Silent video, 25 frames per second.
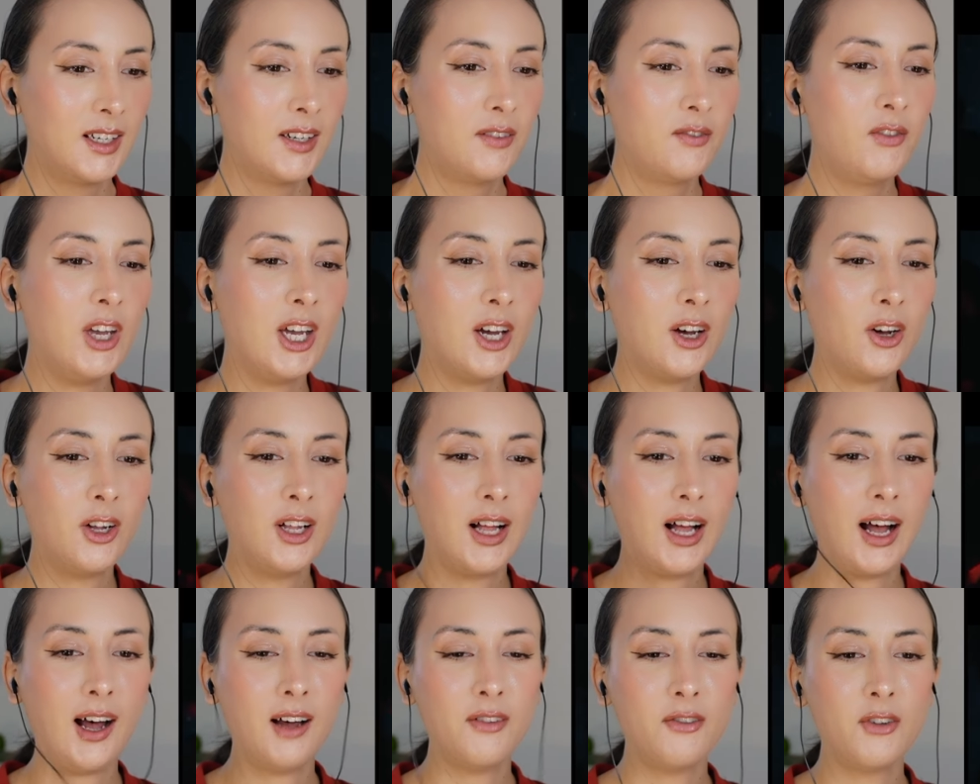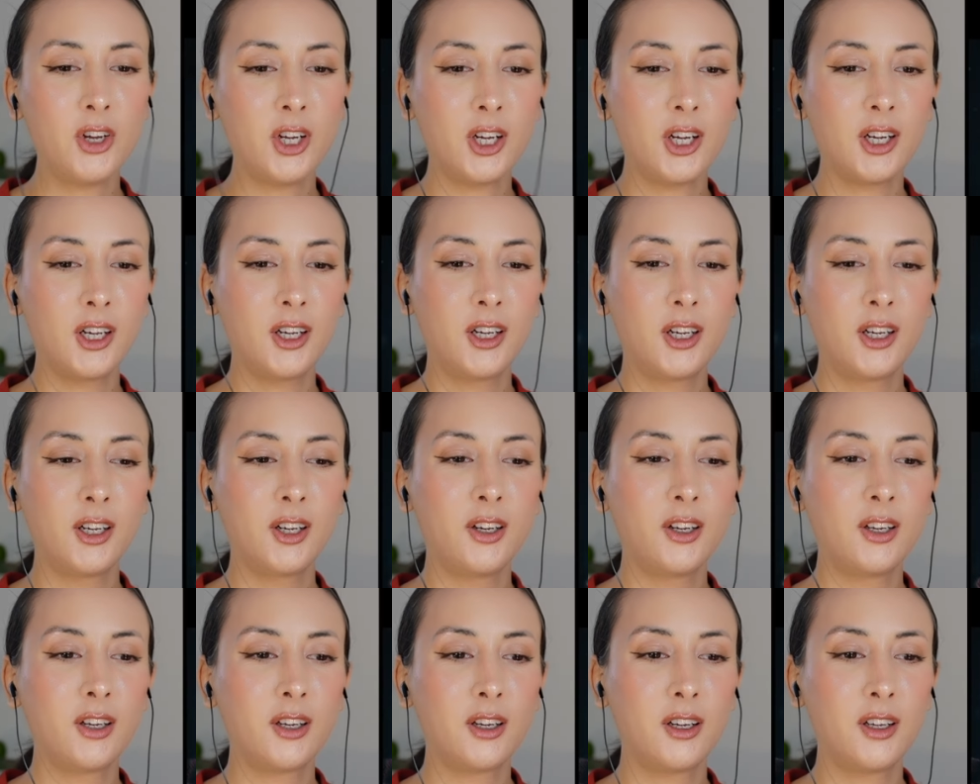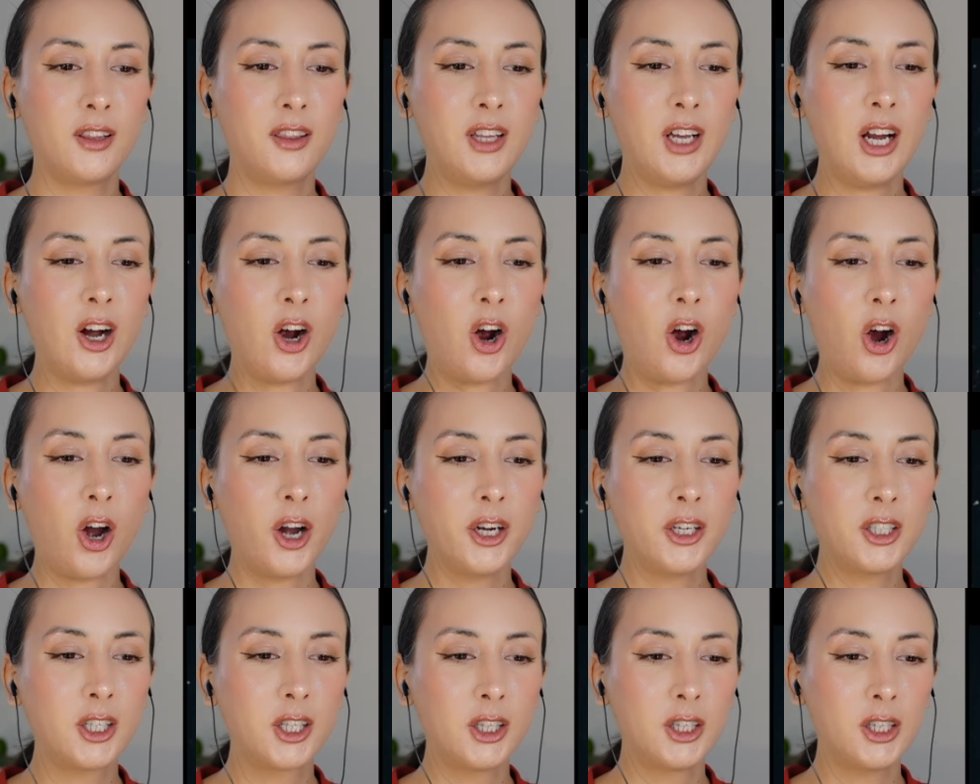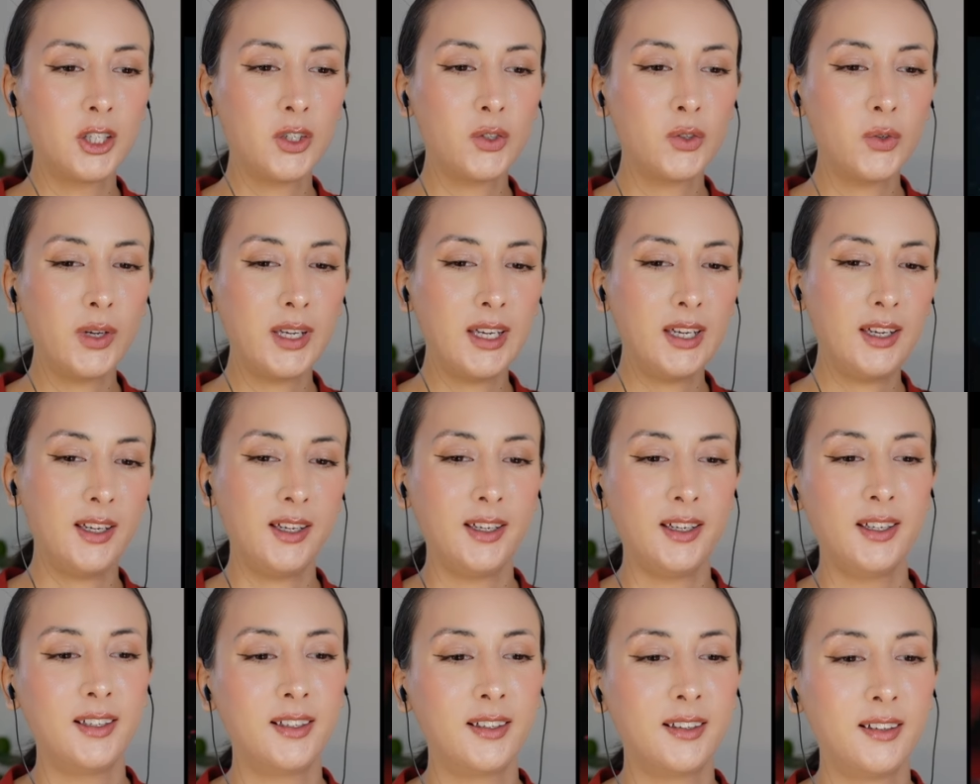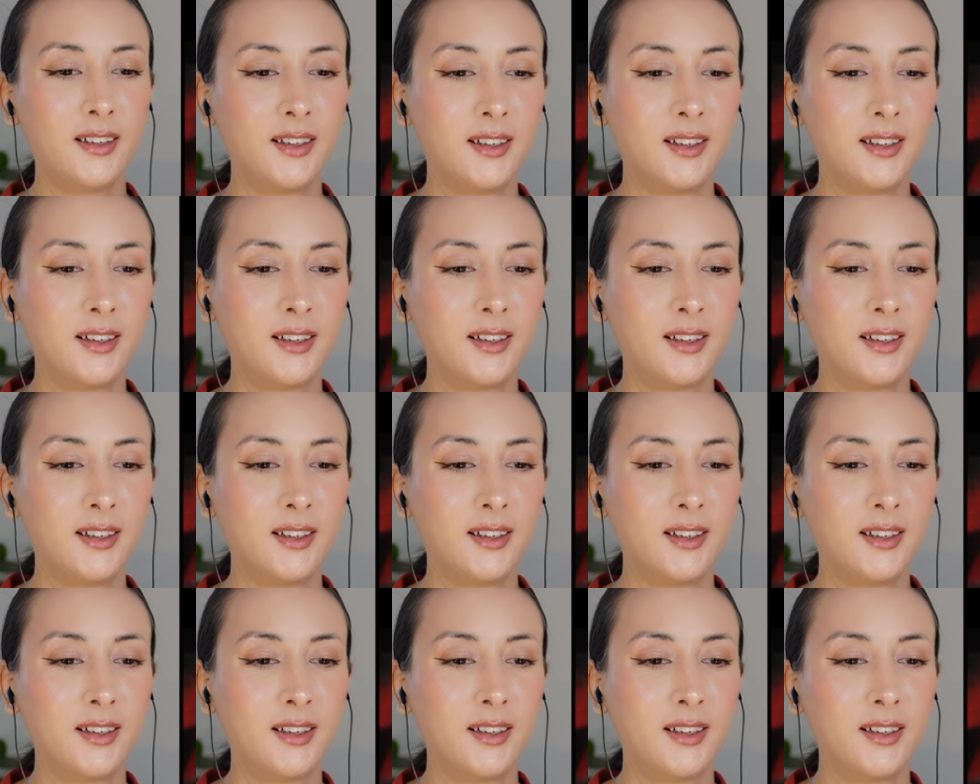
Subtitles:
They all have their heart glowing.